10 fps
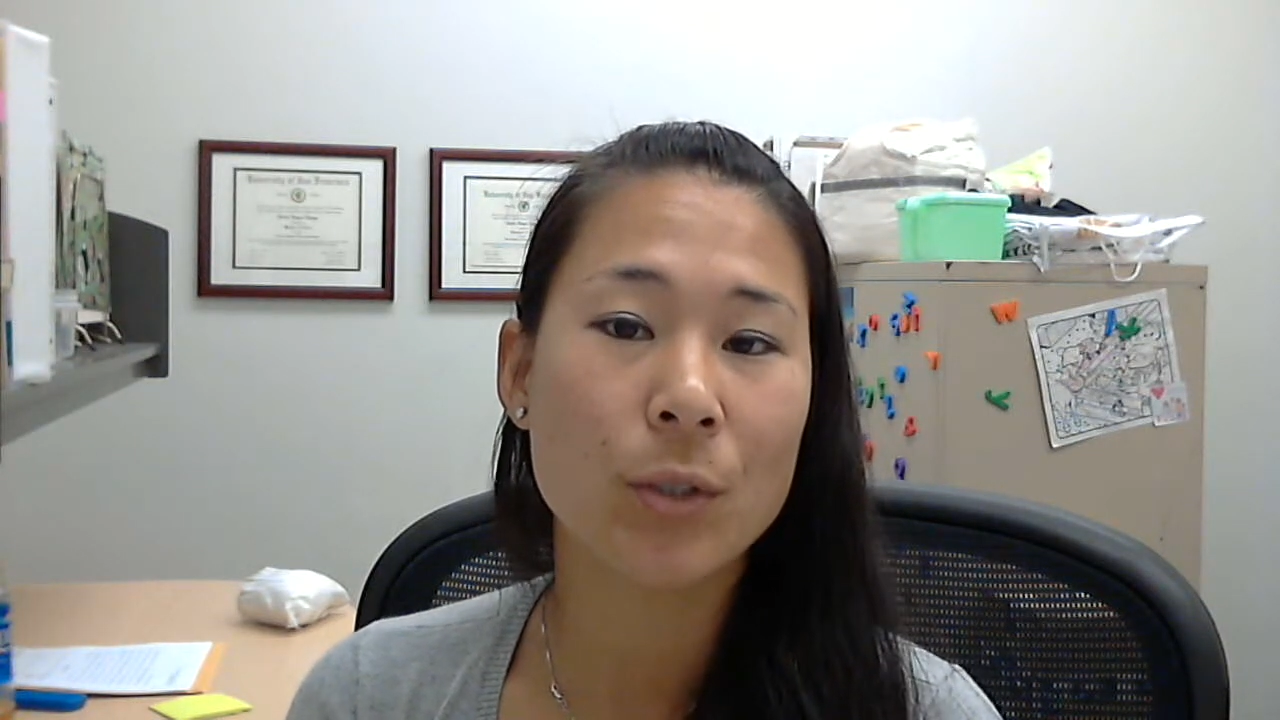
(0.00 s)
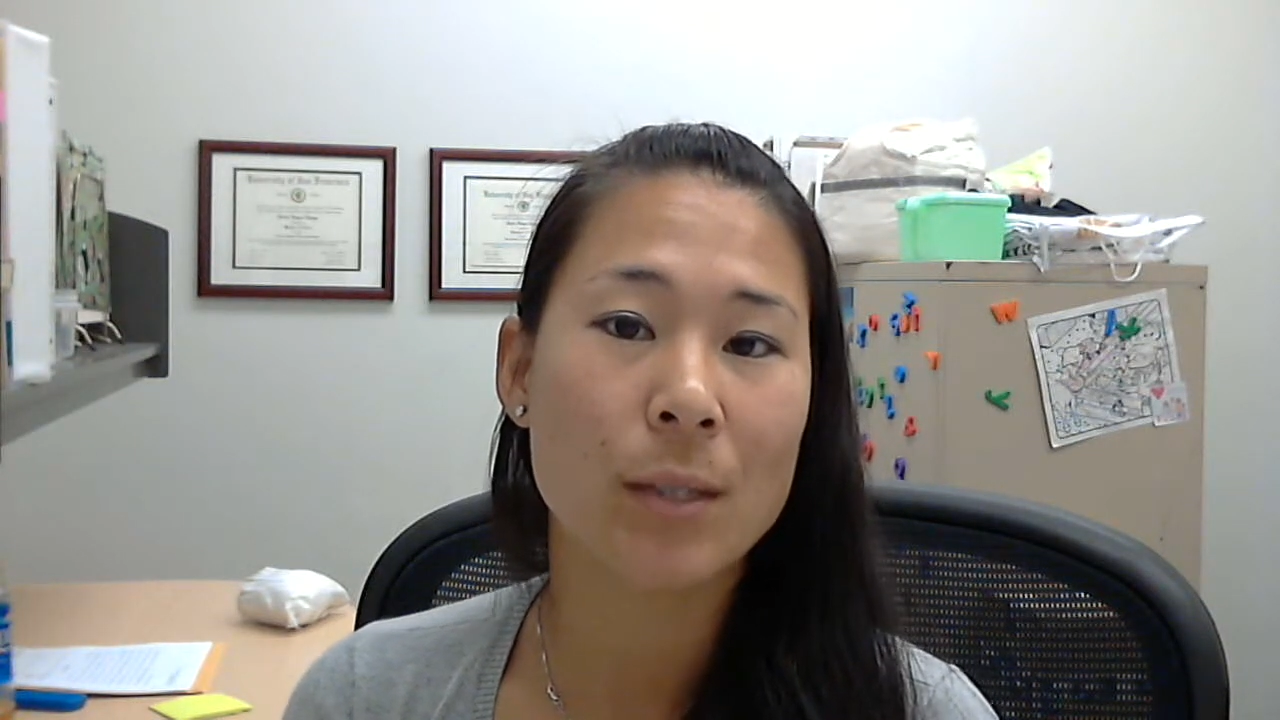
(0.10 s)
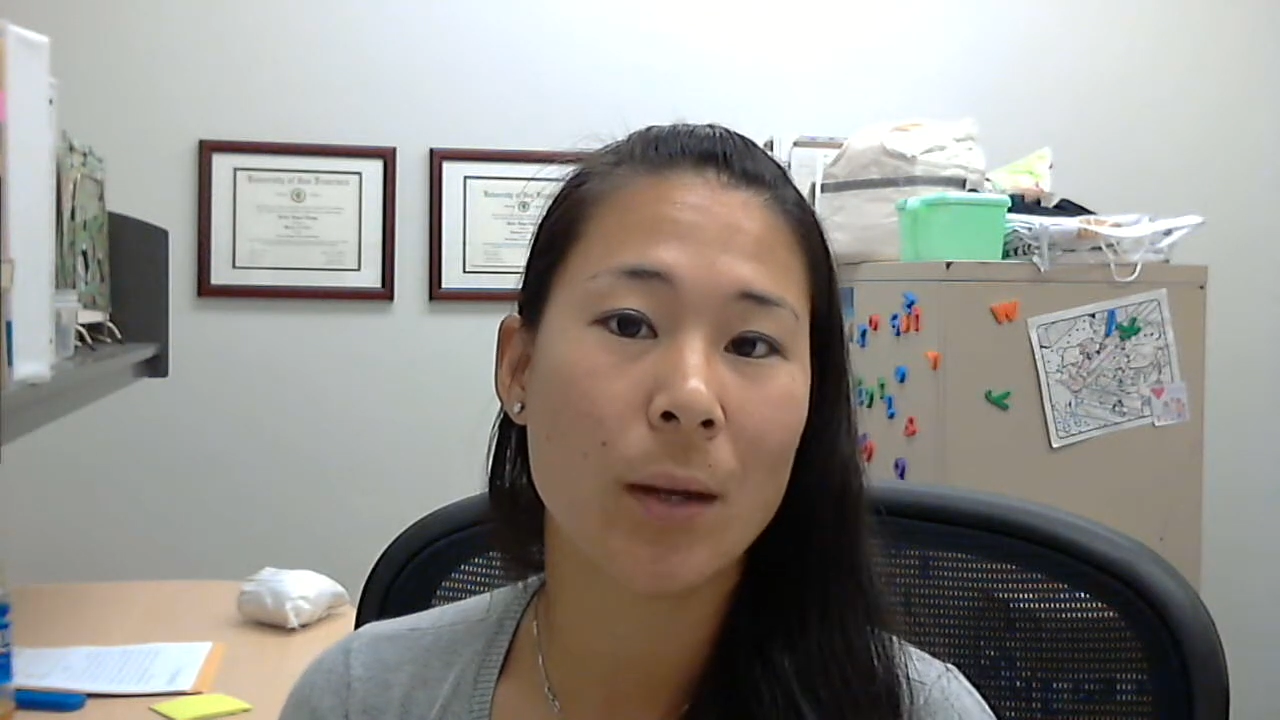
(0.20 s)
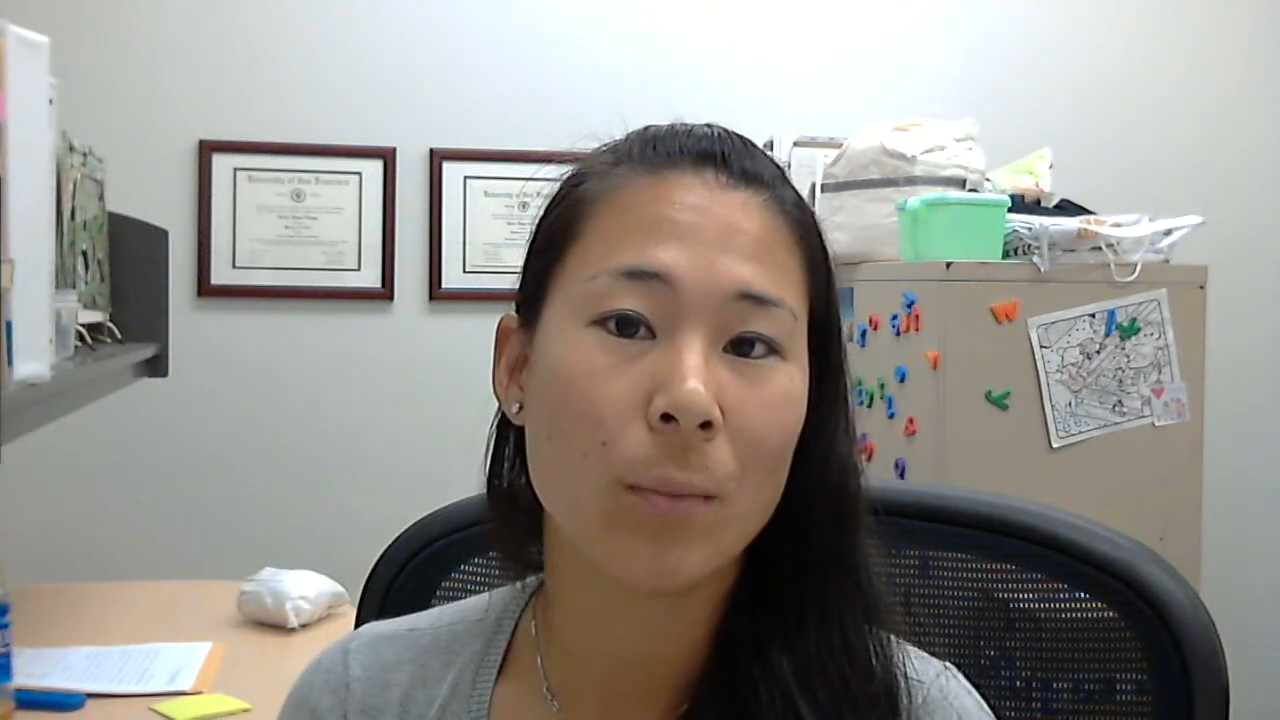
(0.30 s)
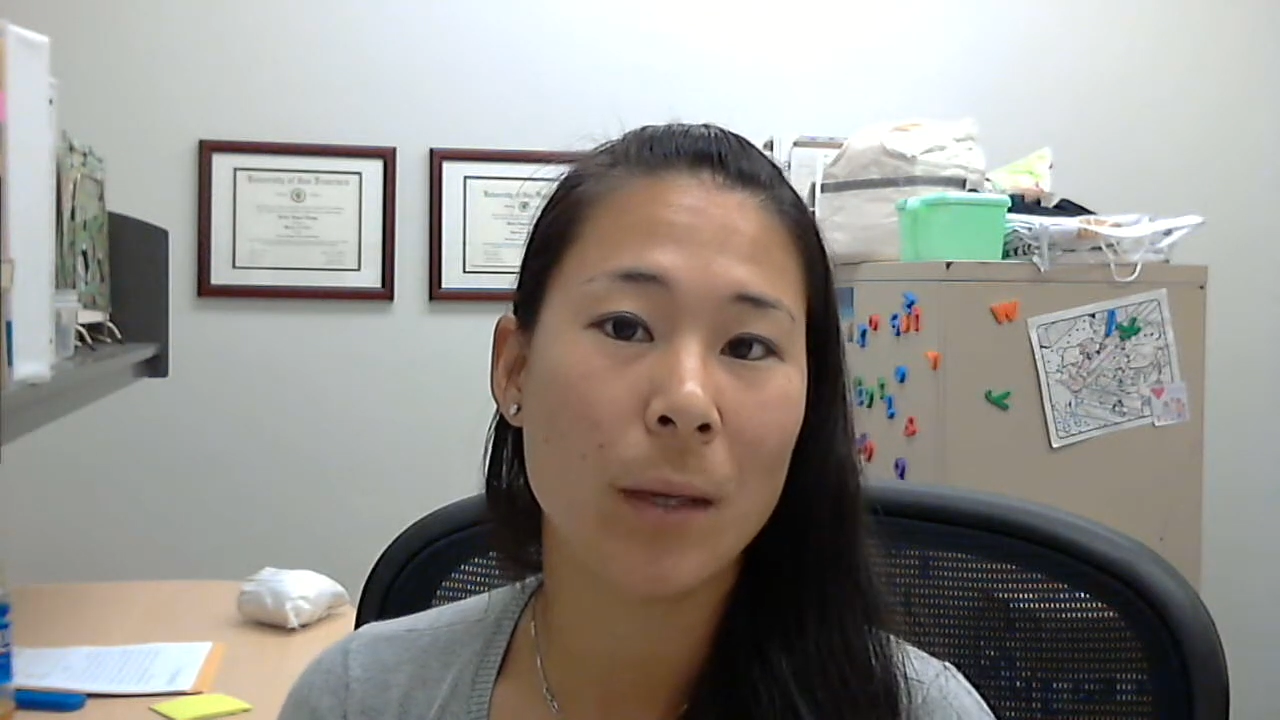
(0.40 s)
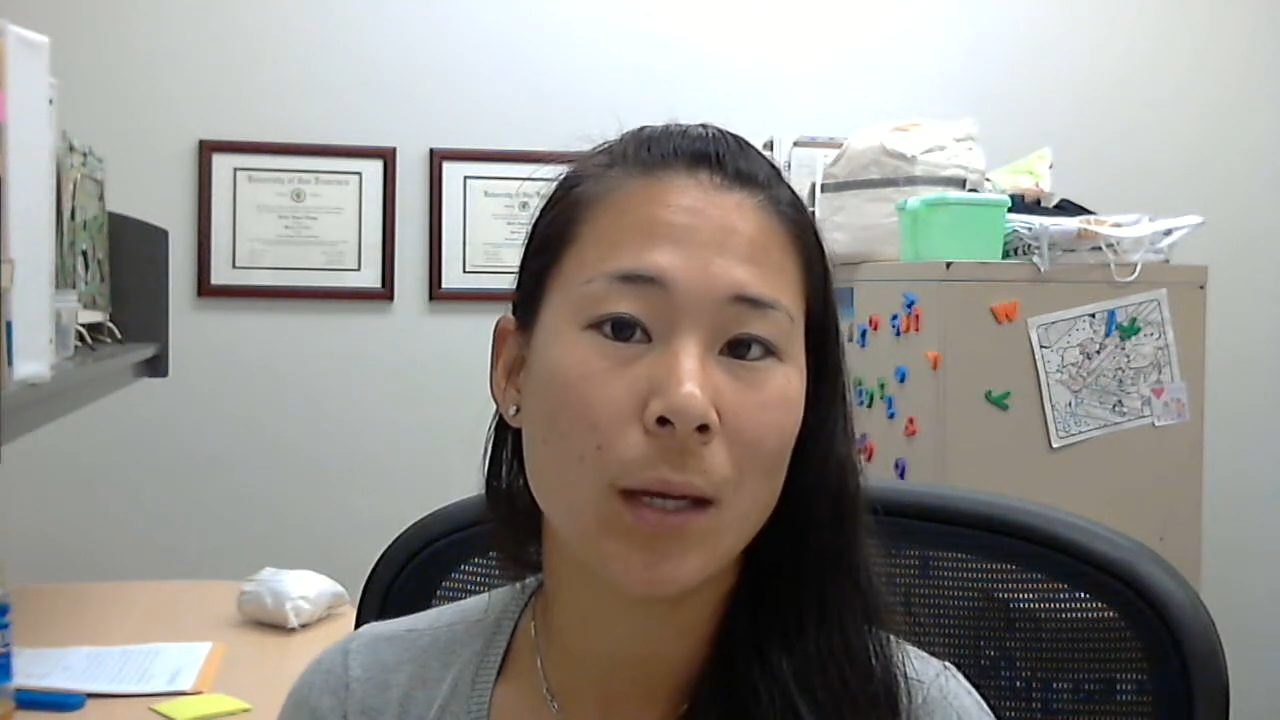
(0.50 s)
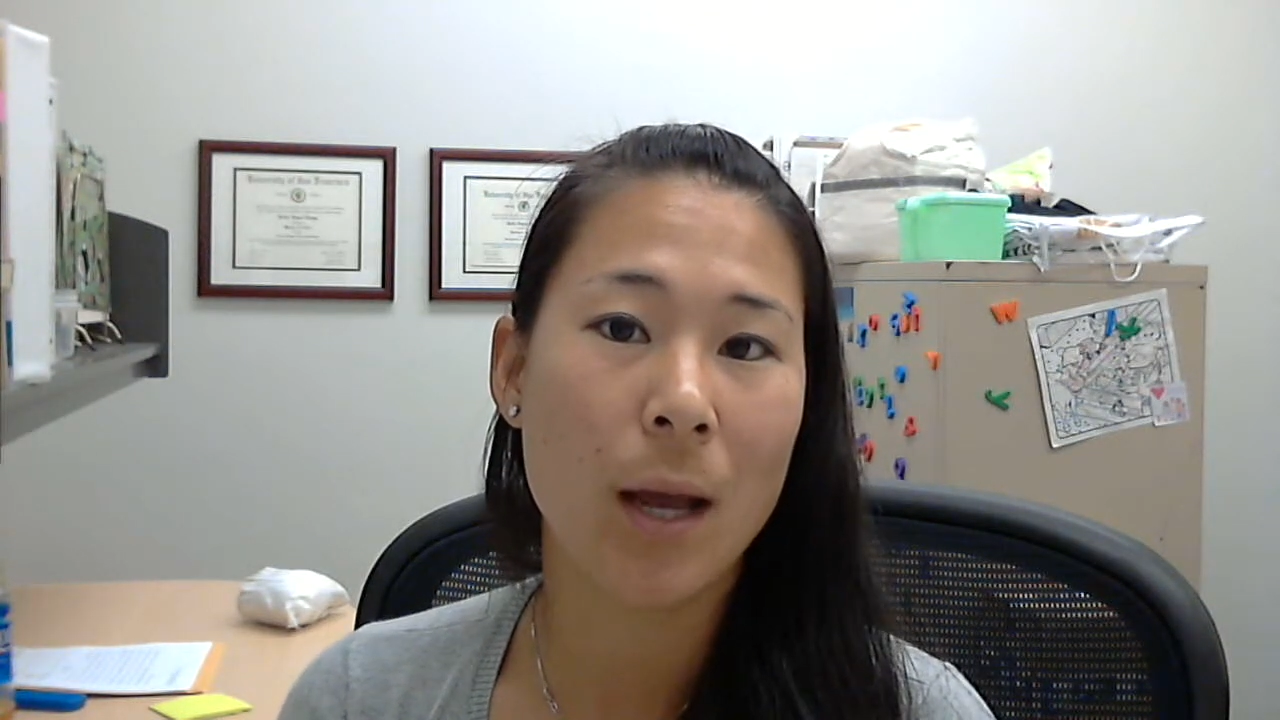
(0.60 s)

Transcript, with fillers: settlement